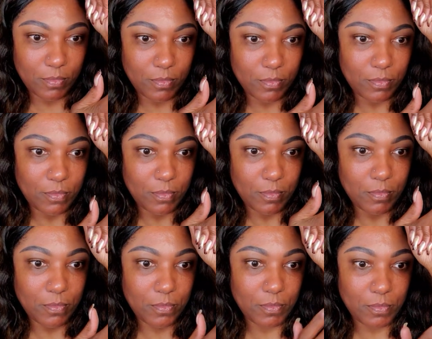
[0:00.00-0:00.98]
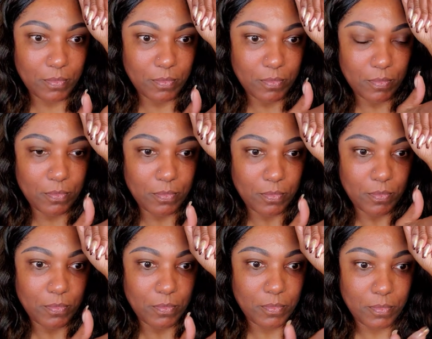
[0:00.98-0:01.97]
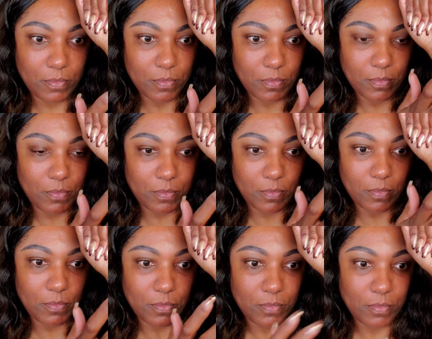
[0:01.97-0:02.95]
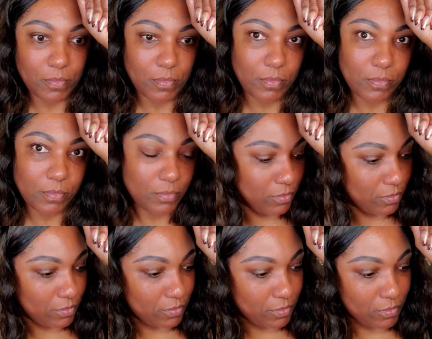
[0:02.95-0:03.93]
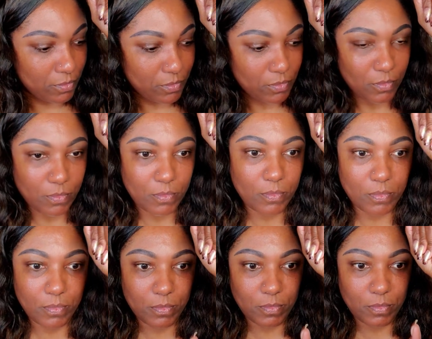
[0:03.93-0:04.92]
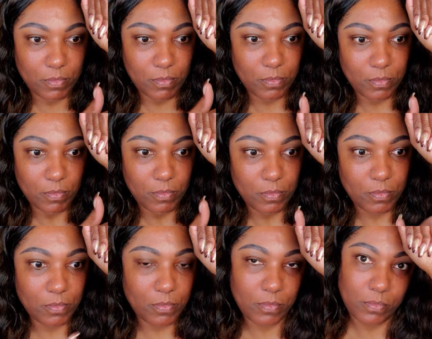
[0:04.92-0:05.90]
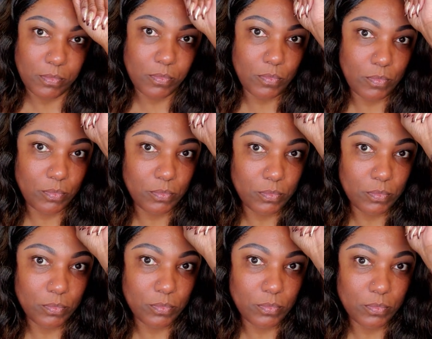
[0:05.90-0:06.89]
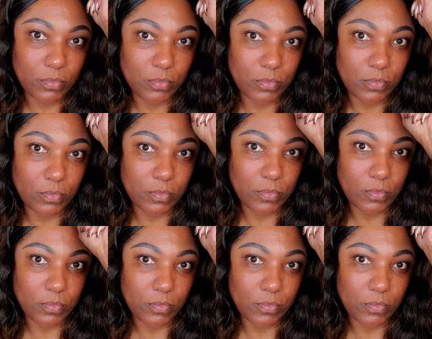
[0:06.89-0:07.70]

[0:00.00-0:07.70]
(silence)